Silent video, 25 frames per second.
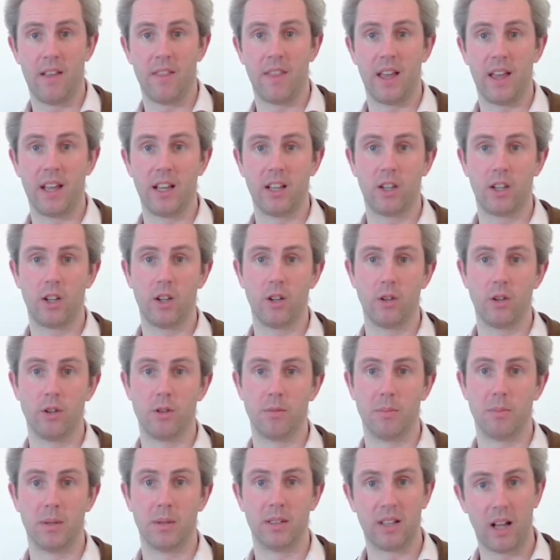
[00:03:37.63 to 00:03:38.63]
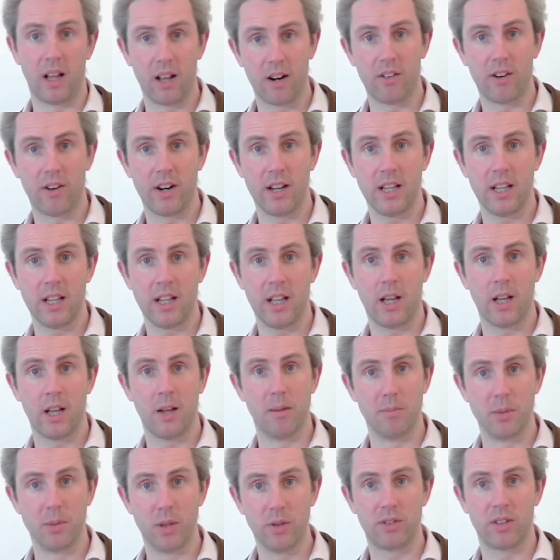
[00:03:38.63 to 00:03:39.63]
They include medullary,
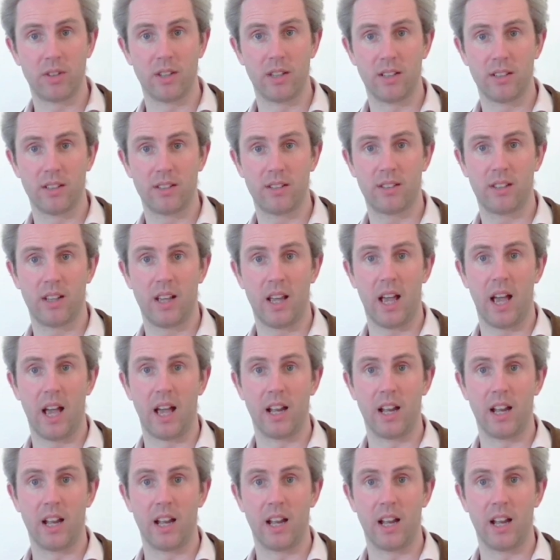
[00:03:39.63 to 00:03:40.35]
mucinous,